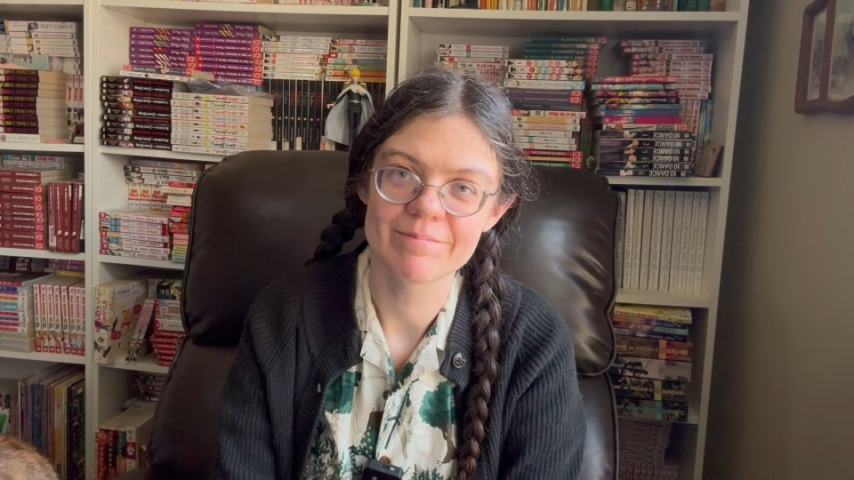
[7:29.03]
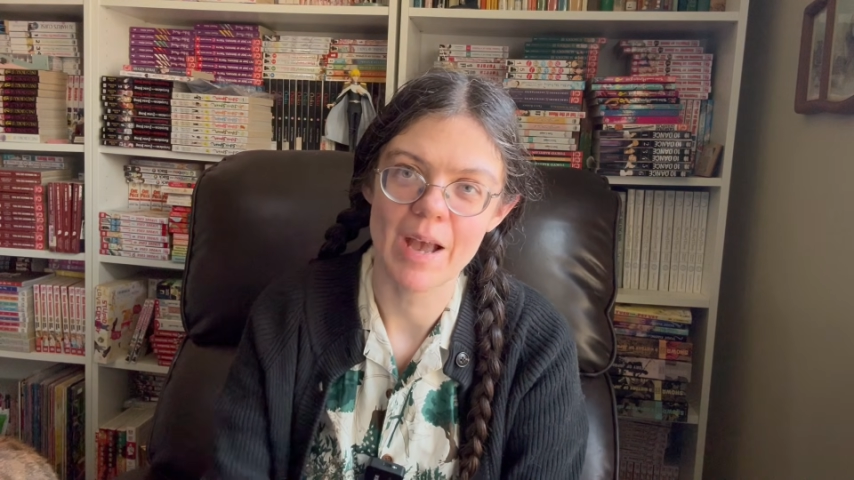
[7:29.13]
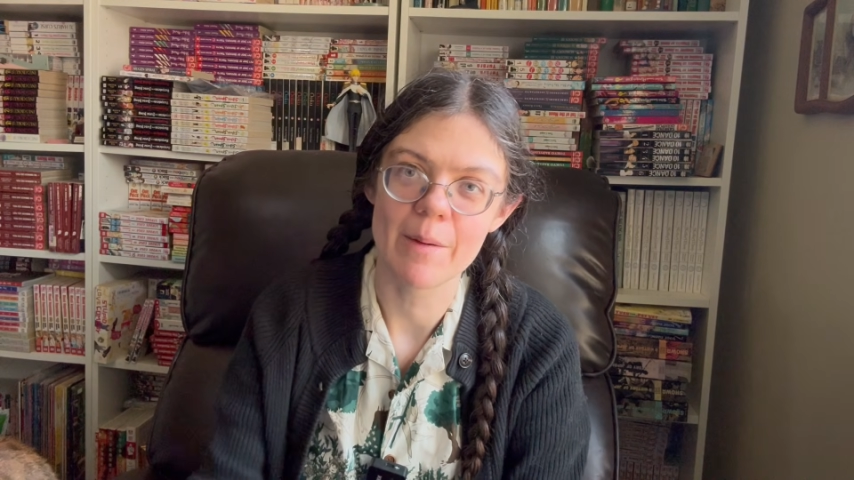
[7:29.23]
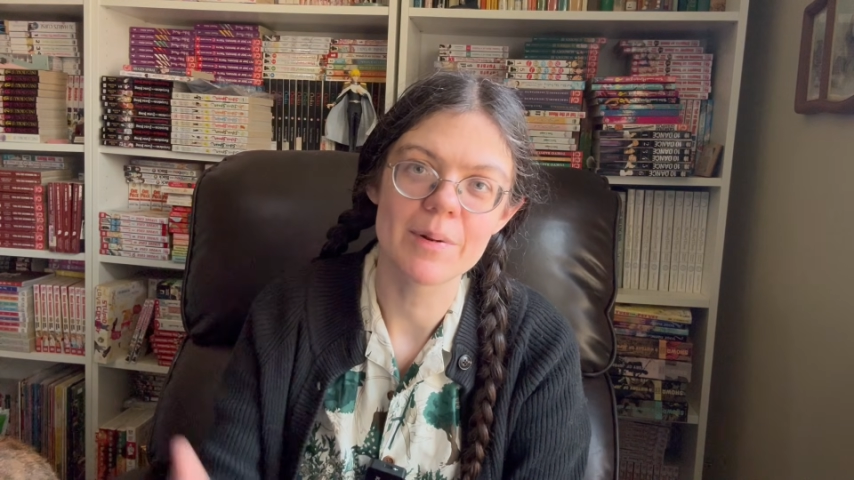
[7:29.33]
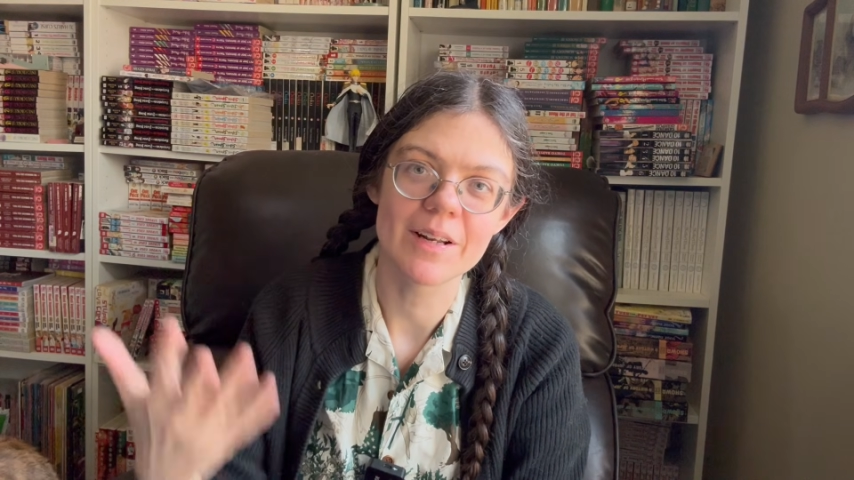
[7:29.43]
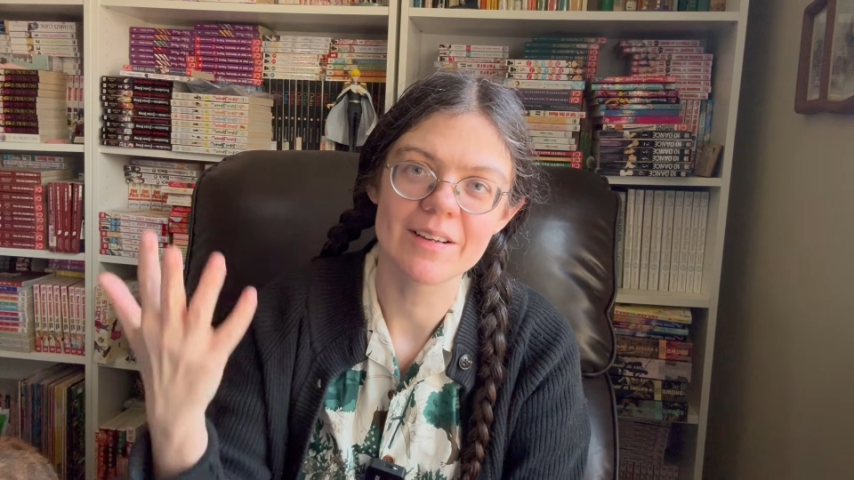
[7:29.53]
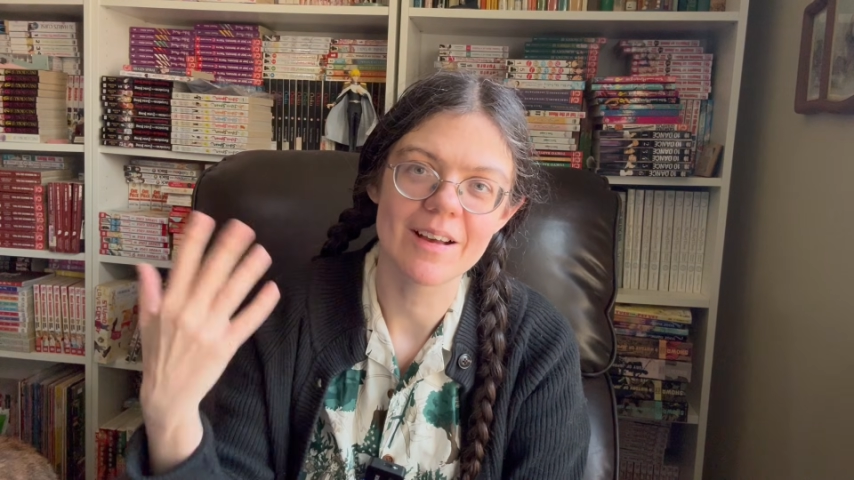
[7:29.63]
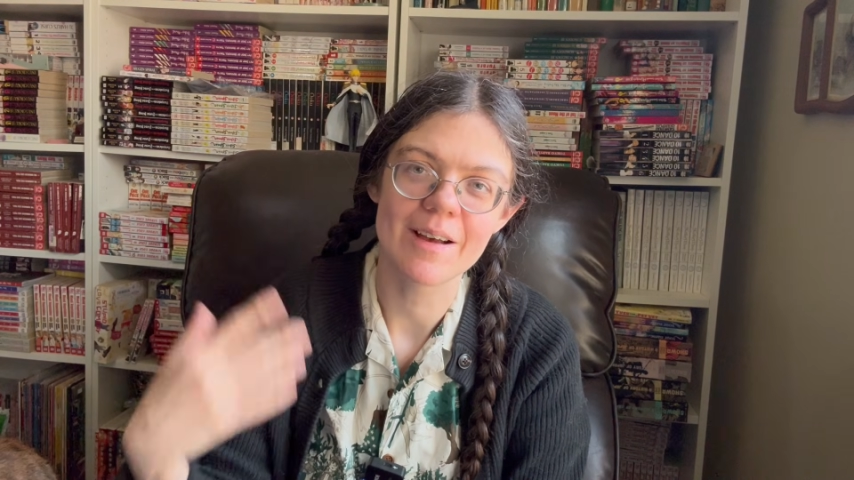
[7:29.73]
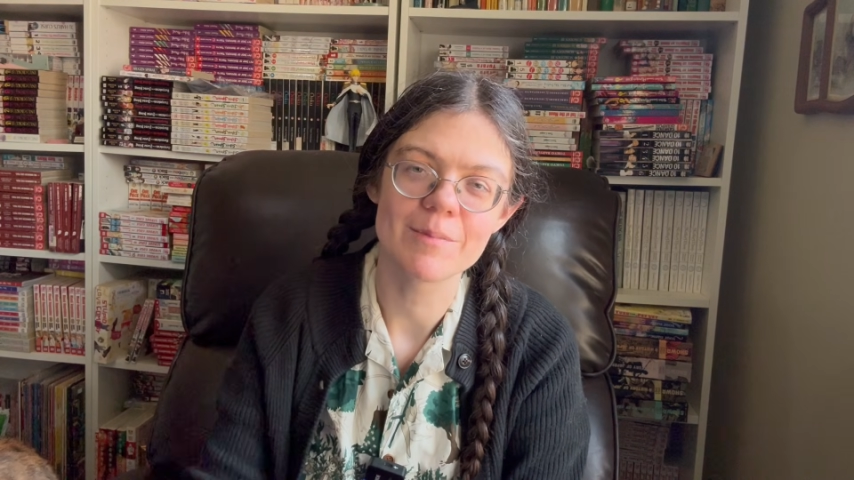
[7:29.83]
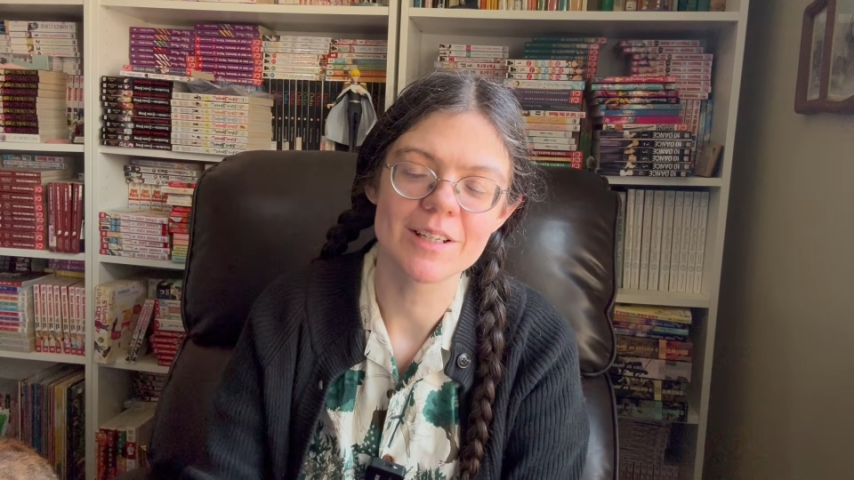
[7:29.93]
I'm
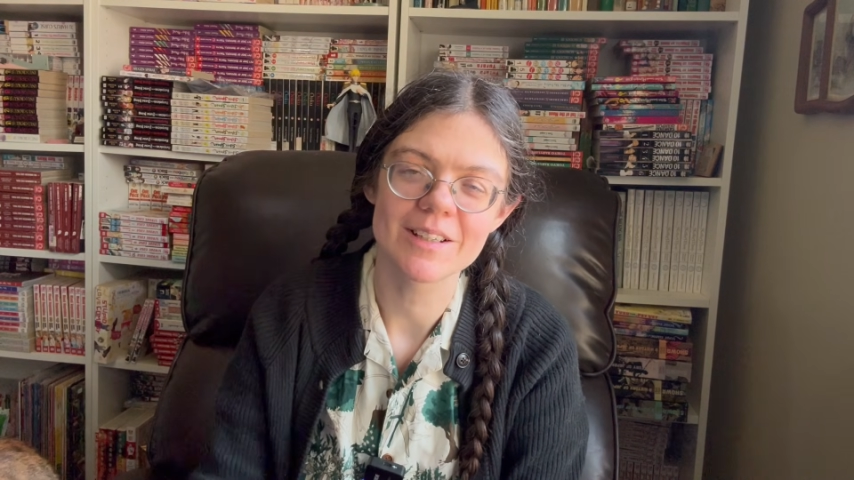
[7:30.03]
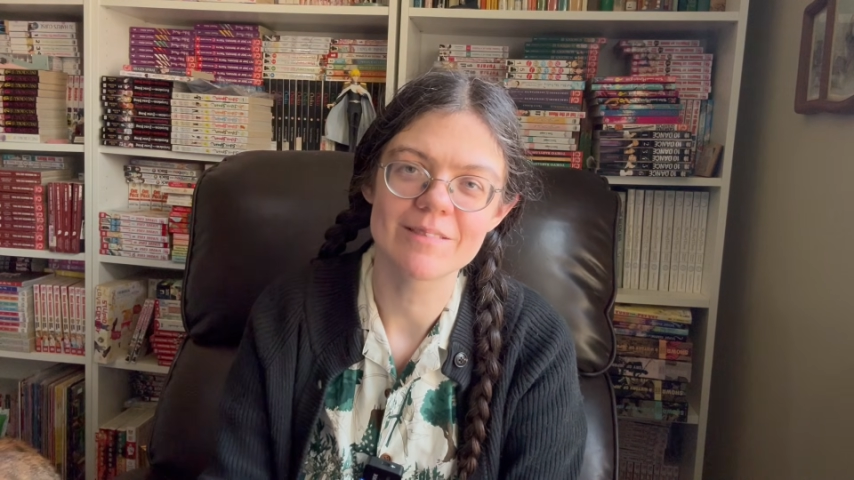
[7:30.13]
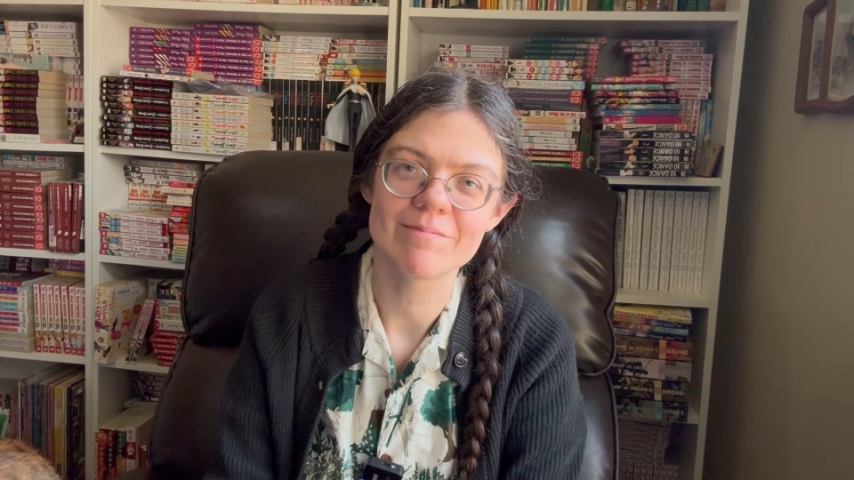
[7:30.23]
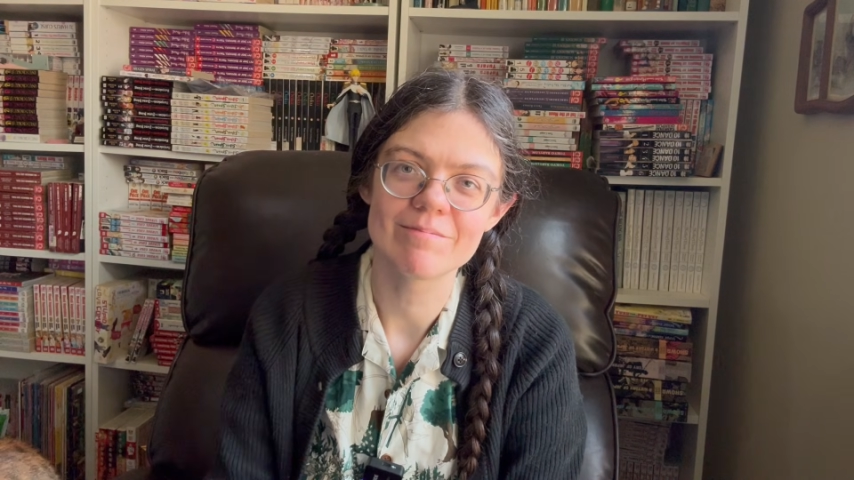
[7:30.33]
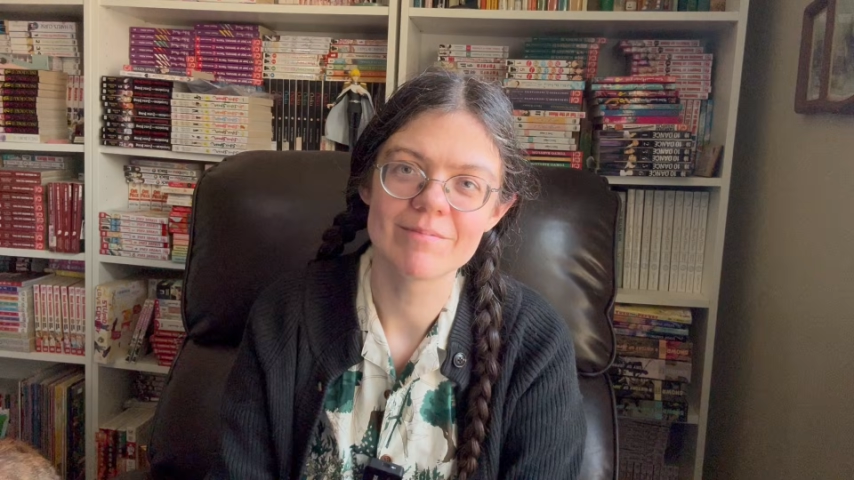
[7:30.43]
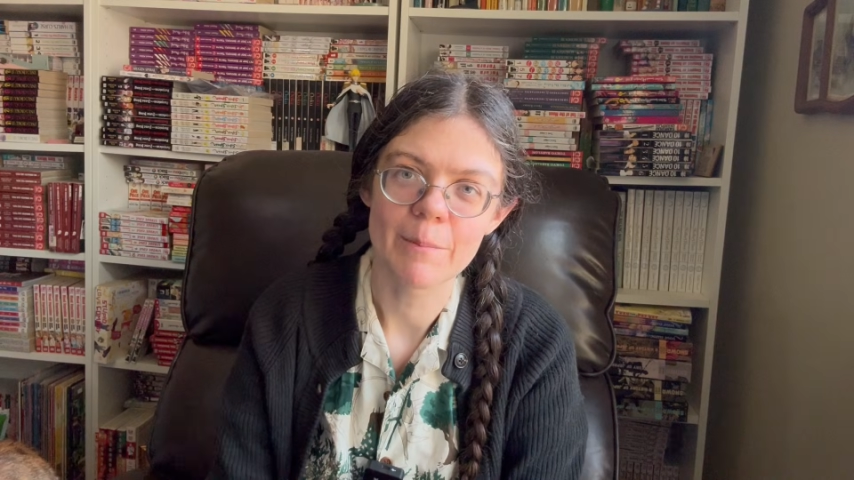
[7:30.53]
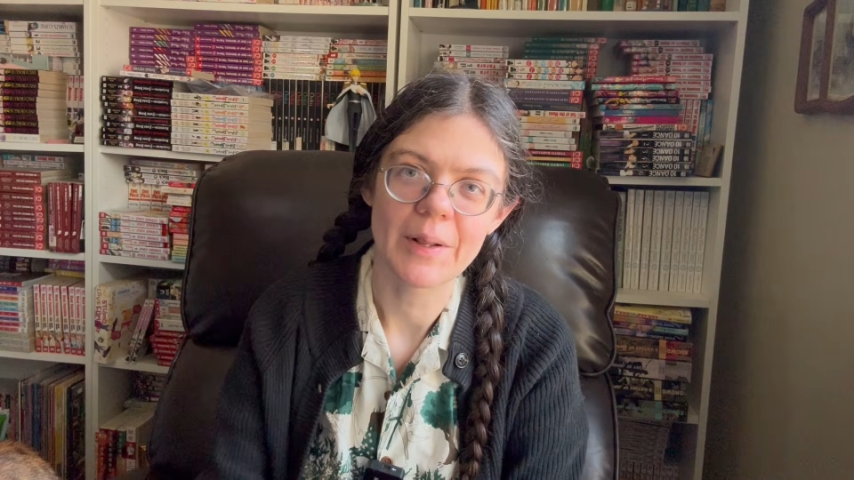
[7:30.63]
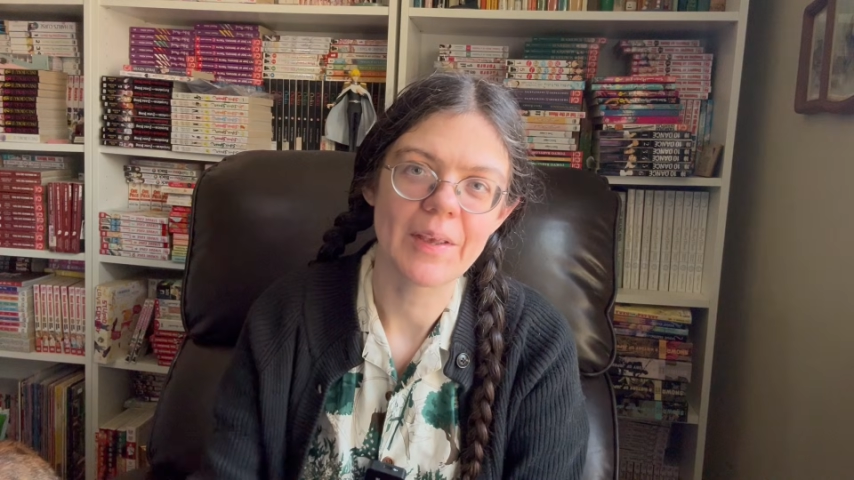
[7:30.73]
gonna